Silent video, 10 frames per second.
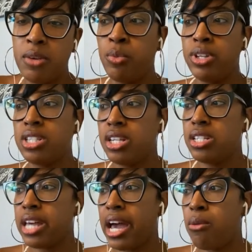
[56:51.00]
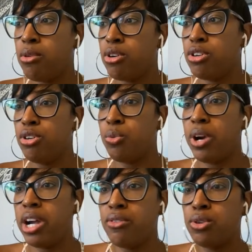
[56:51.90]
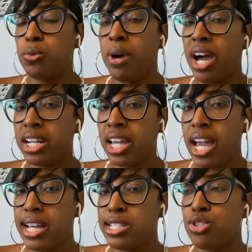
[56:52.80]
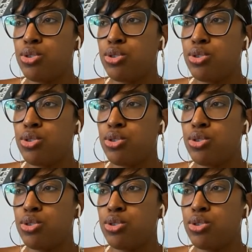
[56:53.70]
Whiskey Soured, wherever you podcast.